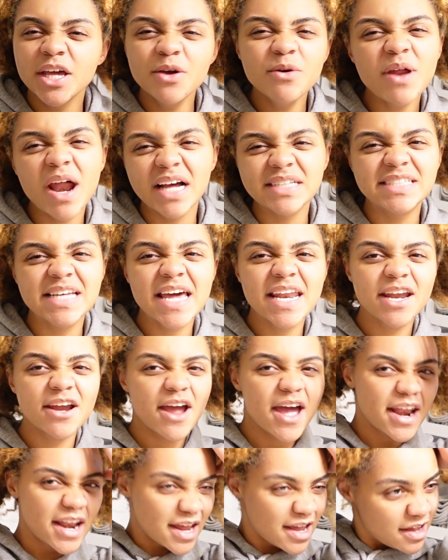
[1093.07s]
You're not tender
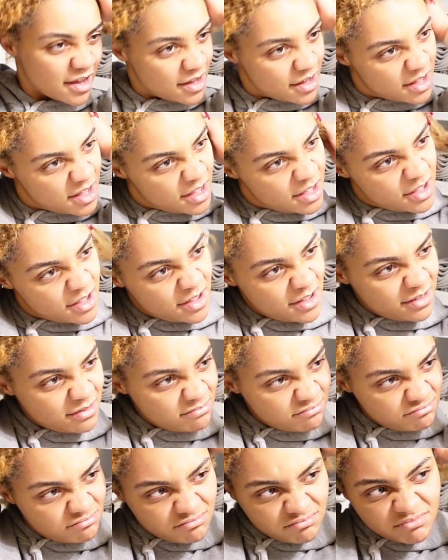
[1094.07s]
headed.
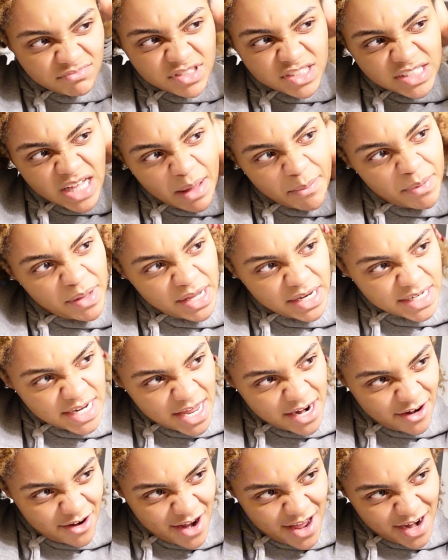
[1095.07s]
Stop being
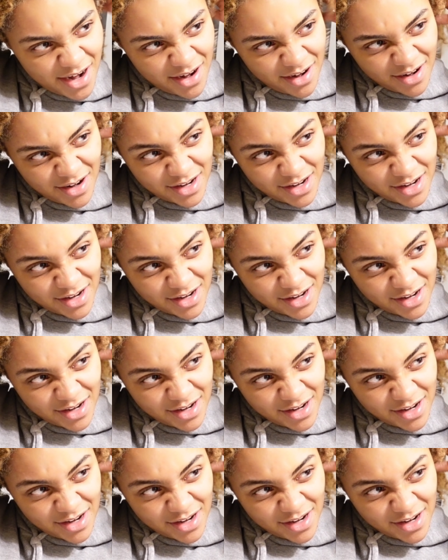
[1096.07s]
tender headed.